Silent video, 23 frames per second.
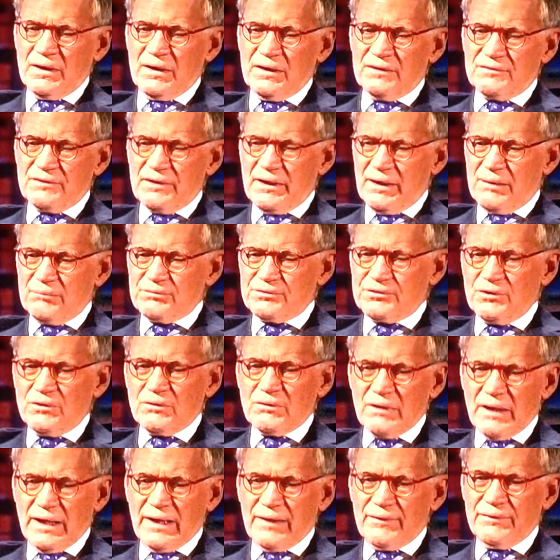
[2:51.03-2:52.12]
he said, I'm so
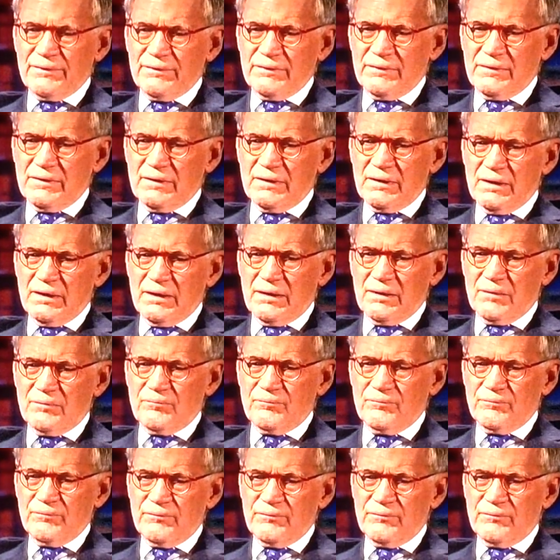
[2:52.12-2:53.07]
glad uh,